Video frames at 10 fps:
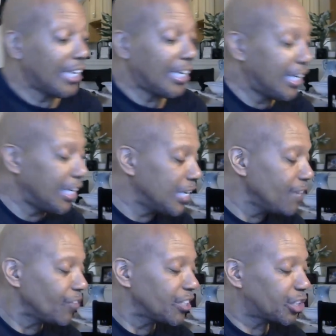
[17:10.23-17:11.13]

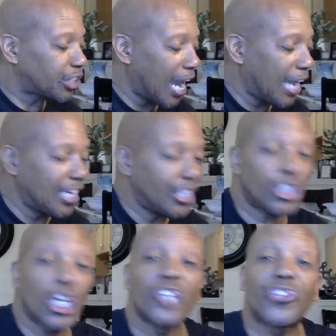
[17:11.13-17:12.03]
Eve
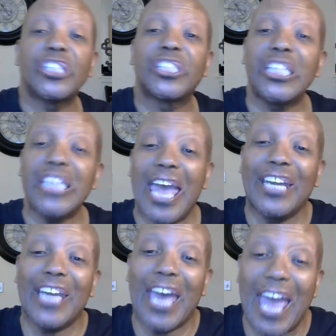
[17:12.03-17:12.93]
changed the
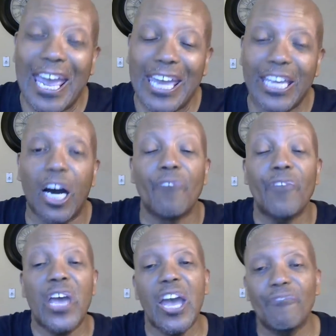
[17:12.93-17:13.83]
DNA
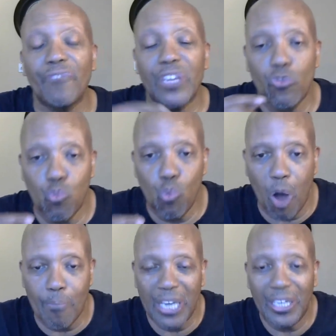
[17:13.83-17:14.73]
of every
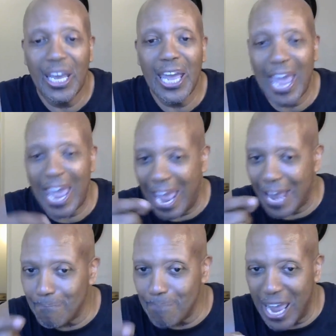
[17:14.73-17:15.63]
woman
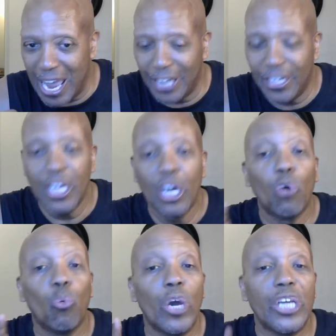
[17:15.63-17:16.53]
and man
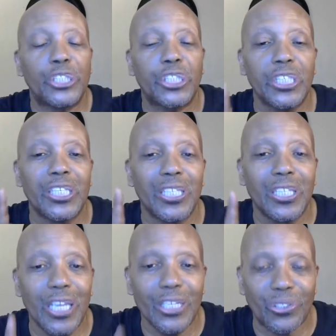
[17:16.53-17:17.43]
when she
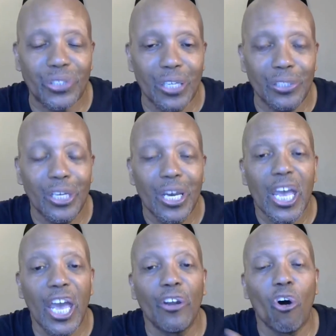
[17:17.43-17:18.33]
listened
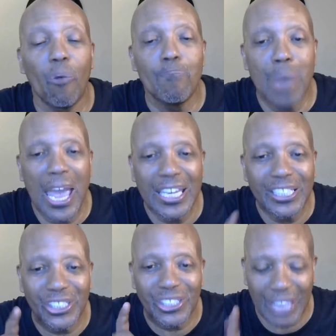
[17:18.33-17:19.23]
and
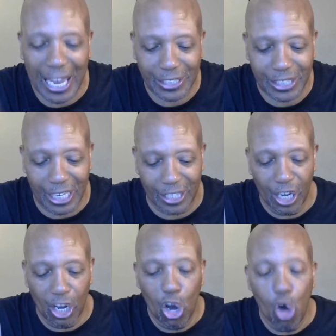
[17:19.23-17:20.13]
obeyed Satan
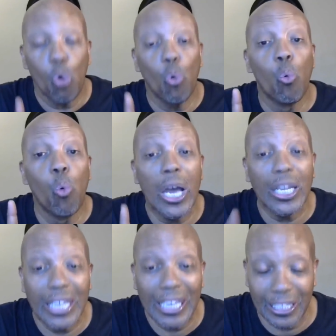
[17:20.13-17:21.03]

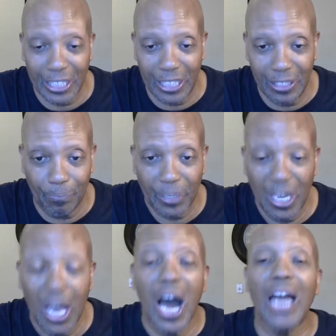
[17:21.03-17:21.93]
willingly.
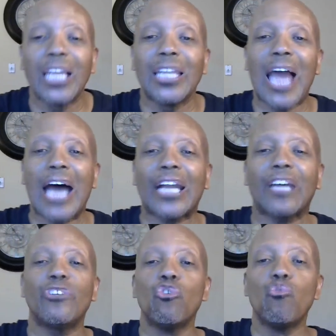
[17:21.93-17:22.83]
A lot
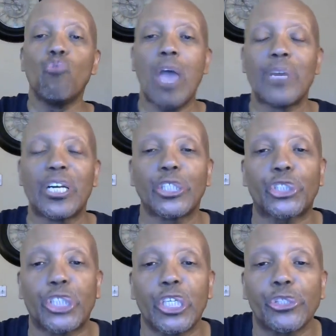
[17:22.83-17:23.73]
of you women are
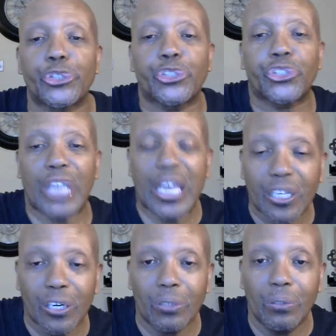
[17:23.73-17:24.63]
still
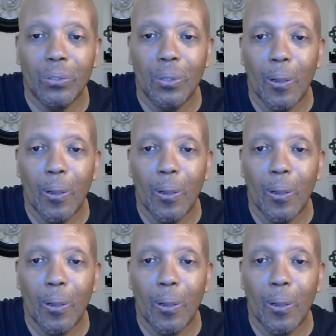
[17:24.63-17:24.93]
single,